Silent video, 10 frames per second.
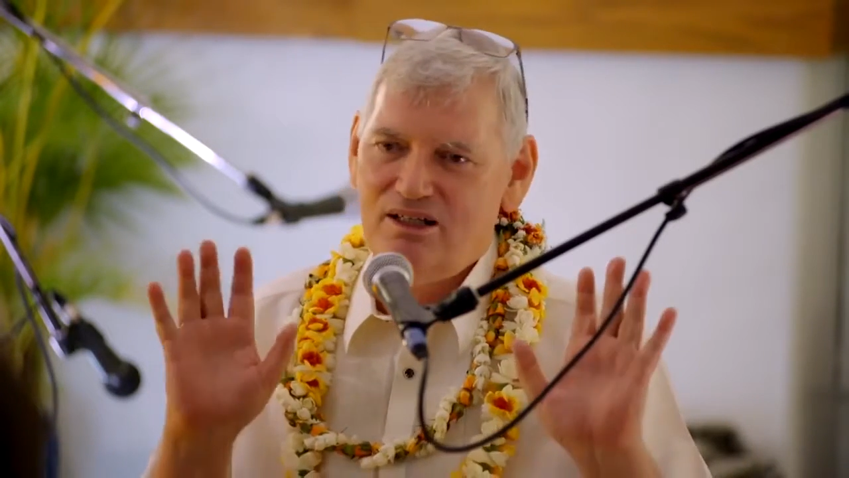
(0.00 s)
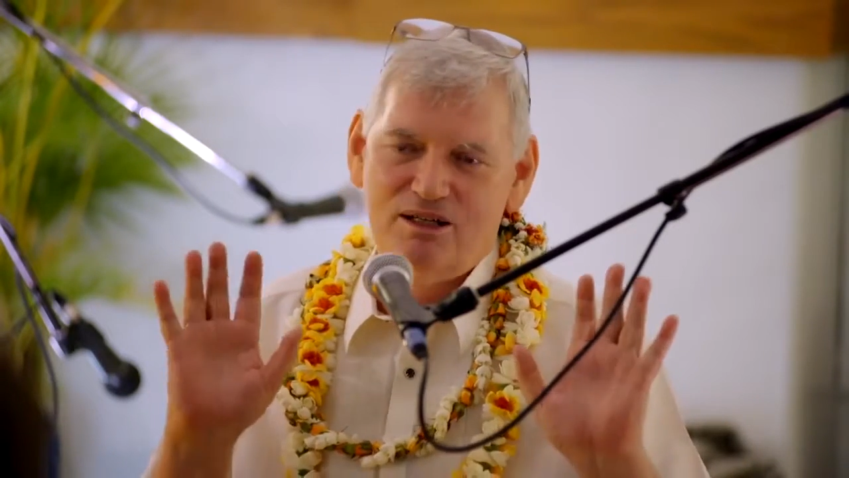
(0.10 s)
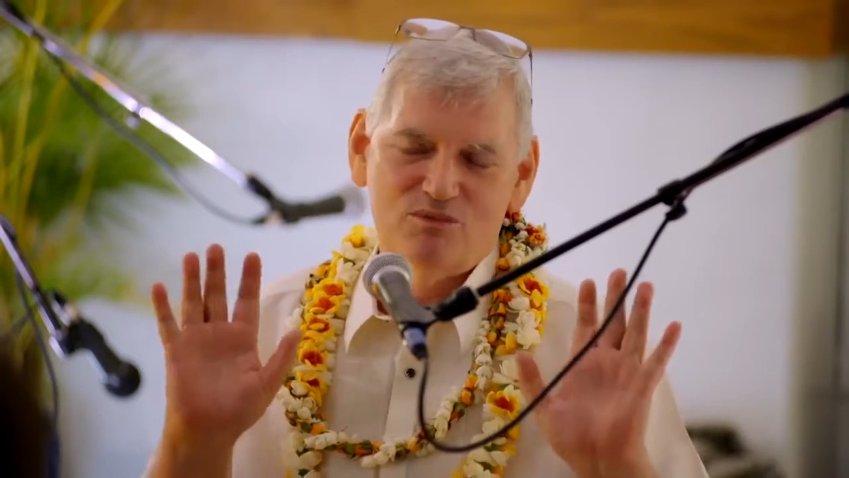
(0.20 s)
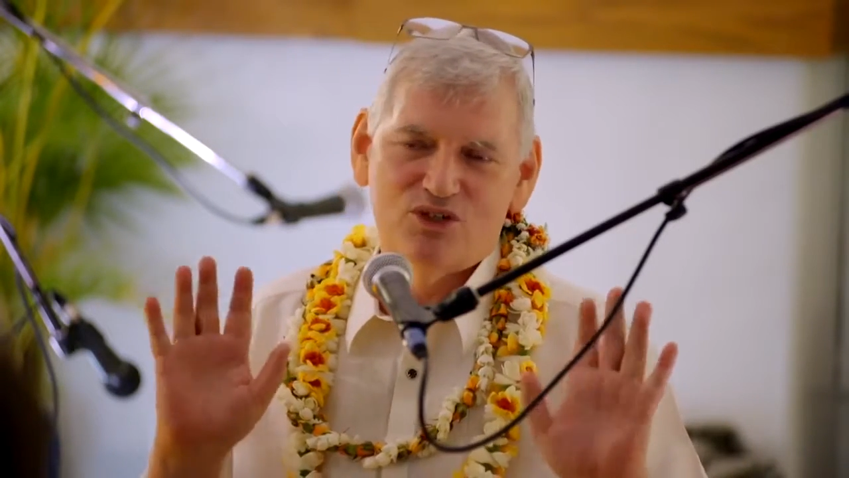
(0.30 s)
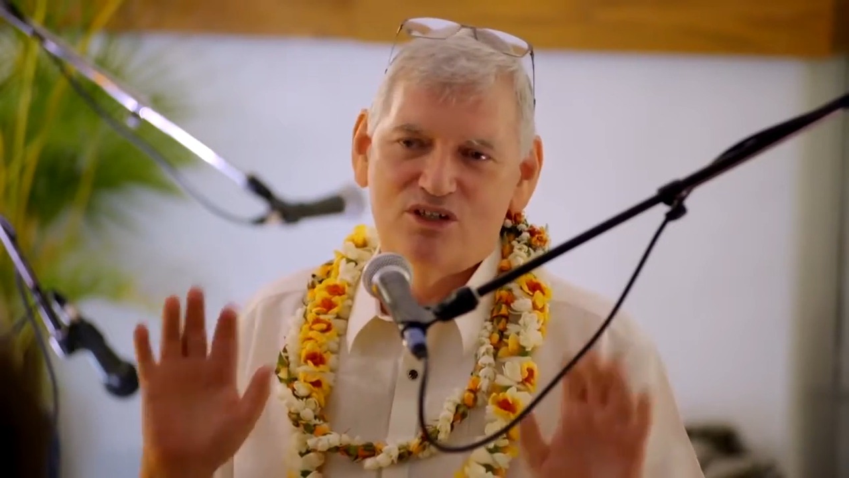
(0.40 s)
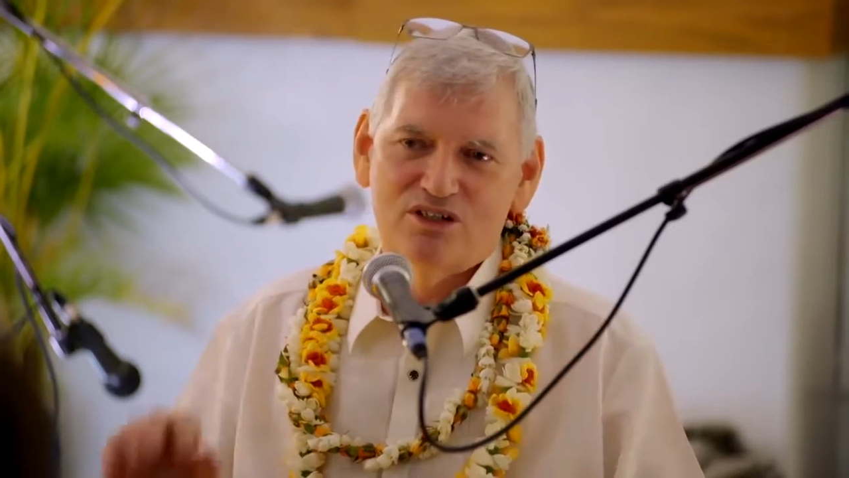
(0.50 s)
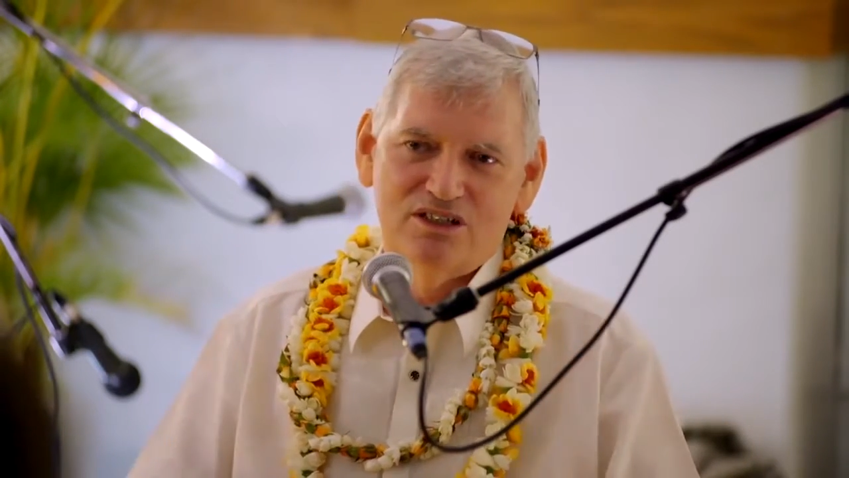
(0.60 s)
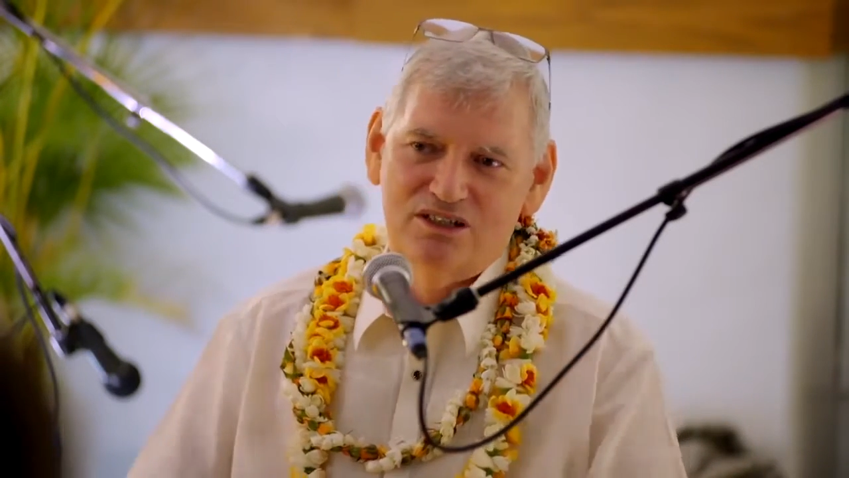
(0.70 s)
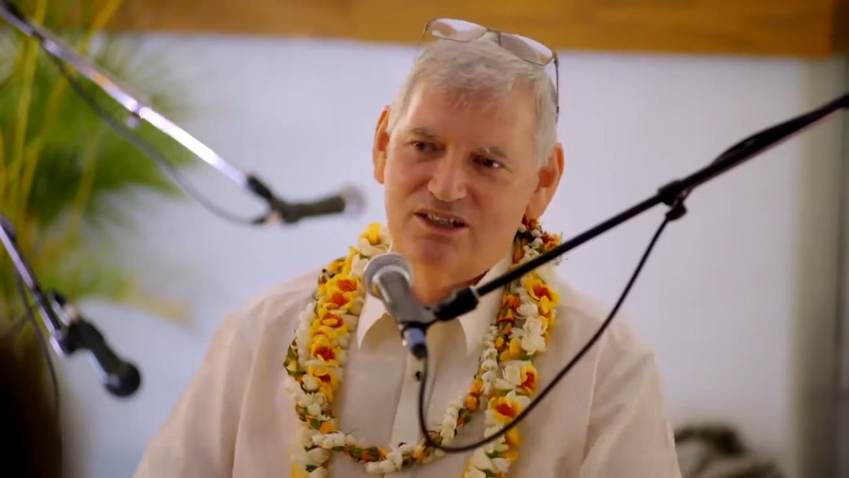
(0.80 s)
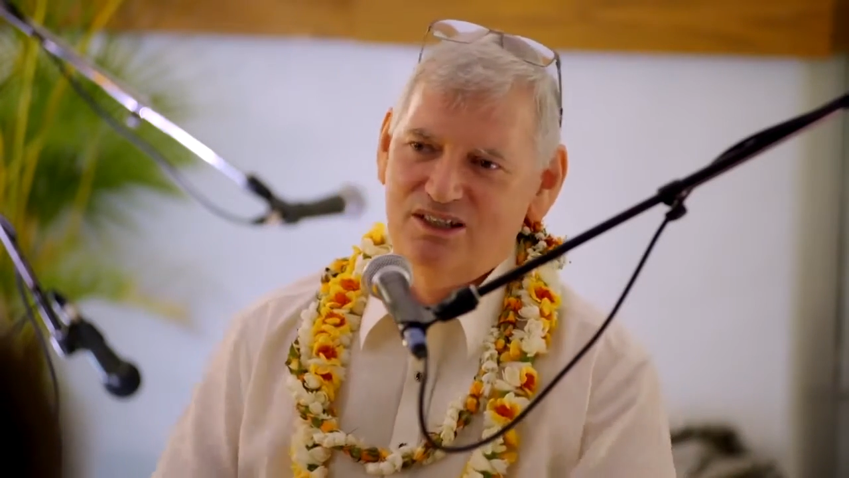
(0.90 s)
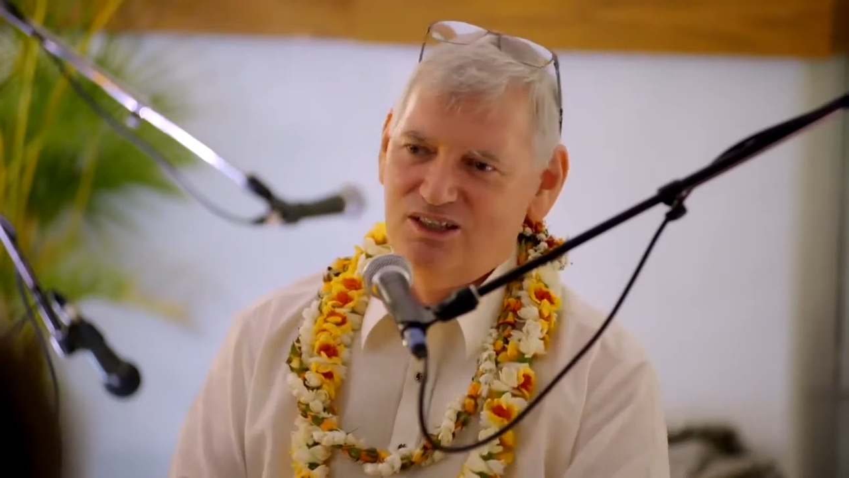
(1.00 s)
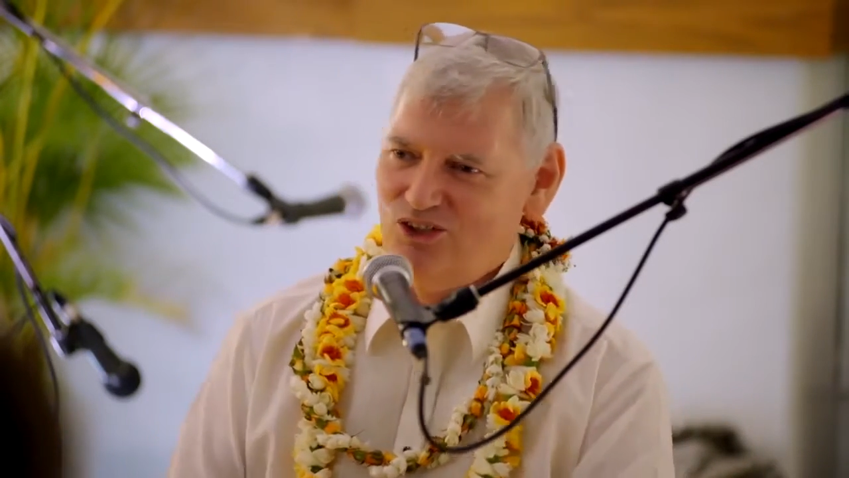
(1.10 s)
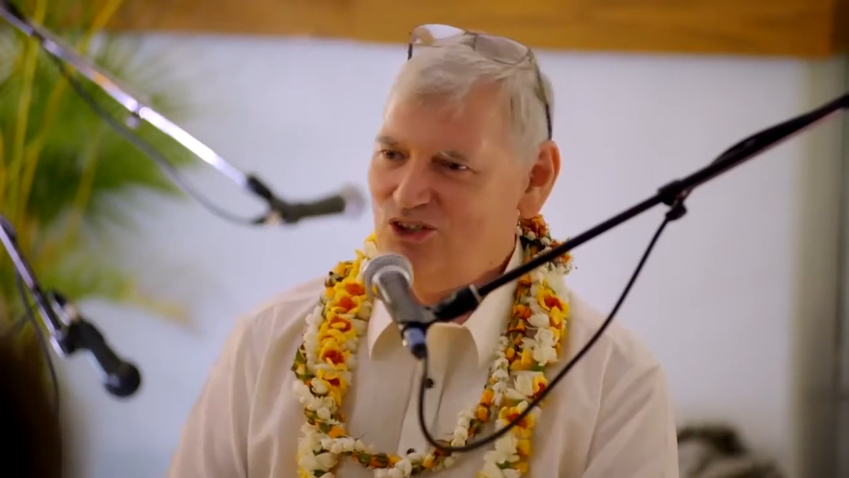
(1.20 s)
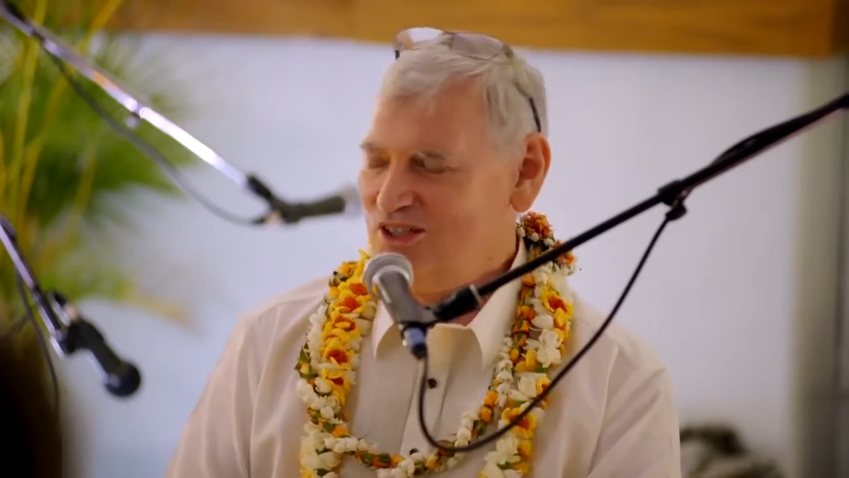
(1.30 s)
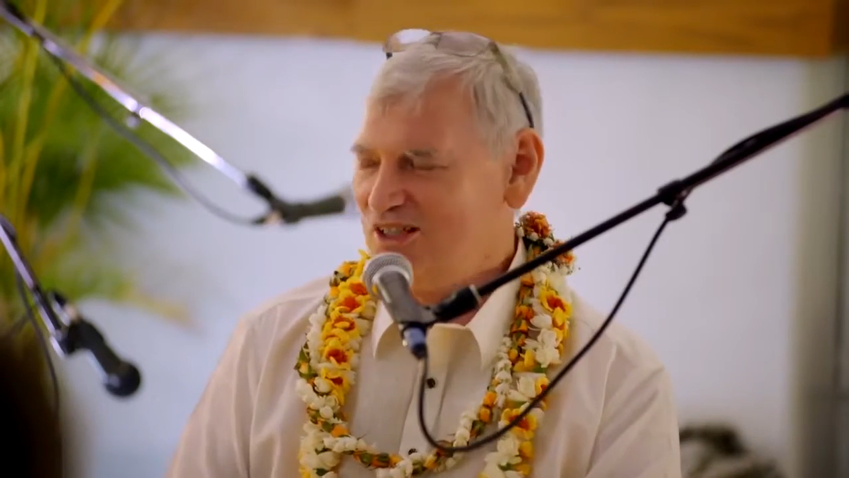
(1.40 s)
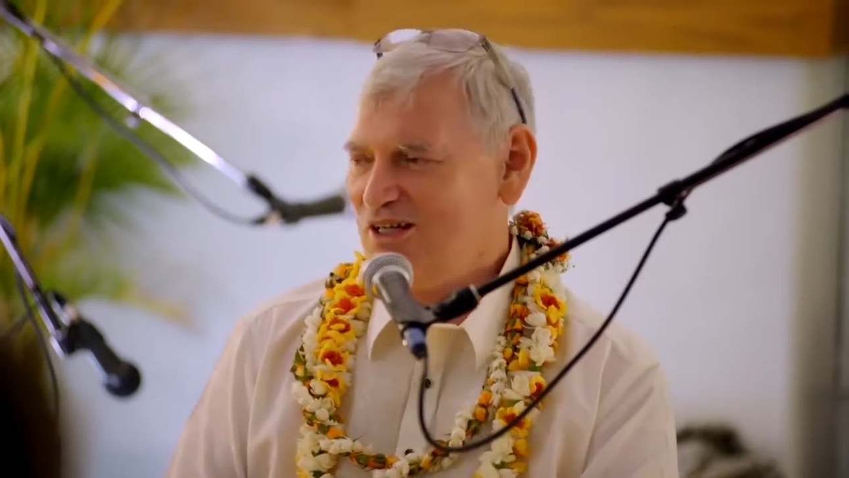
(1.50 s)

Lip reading: I'm sorry, you're going to